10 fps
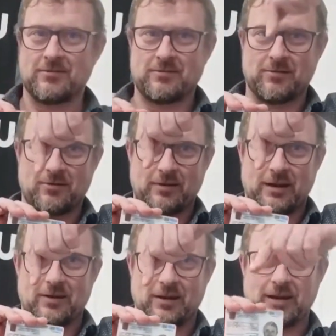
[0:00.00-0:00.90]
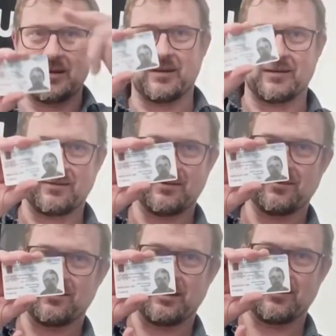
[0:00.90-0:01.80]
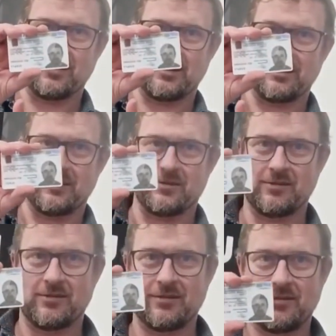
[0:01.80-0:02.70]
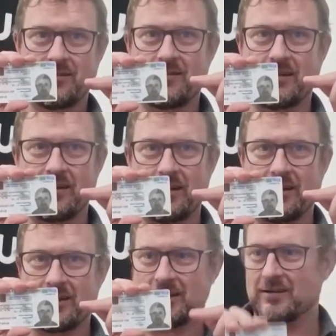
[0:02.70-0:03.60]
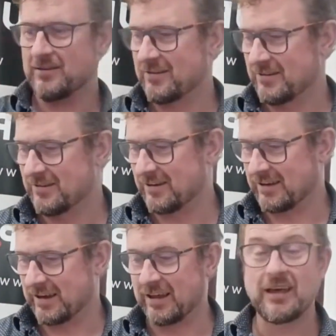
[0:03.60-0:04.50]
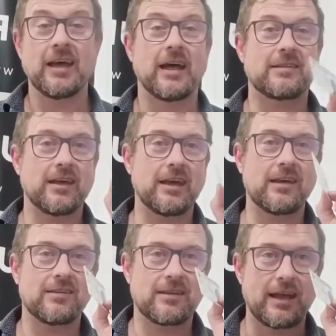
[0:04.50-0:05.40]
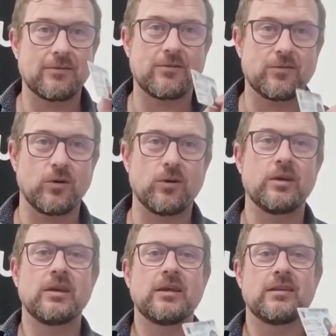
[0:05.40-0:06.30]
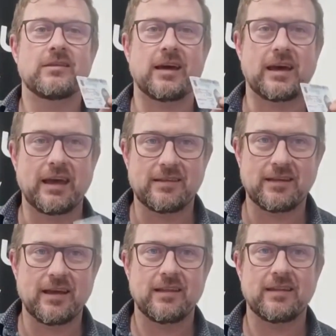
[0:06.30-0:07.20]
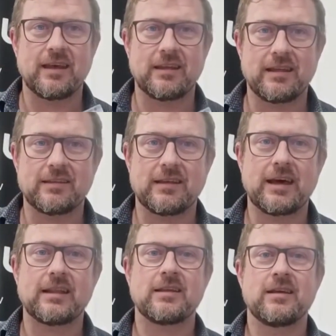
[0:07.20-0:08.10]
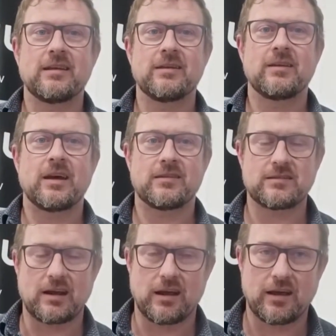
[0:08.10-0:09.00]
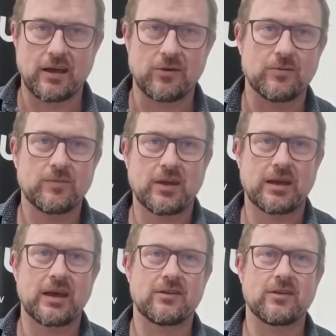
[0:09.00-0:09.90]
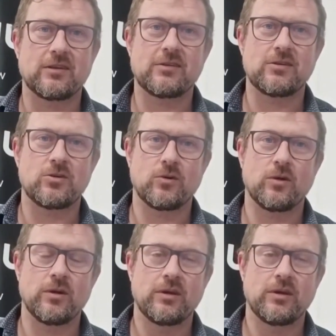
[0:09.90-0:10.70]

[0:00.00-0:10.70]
not an NIE card, not an NIE card, TIE card. Okay, and TIE stands for tarjeta de identidad extranjero. Okay, so this is your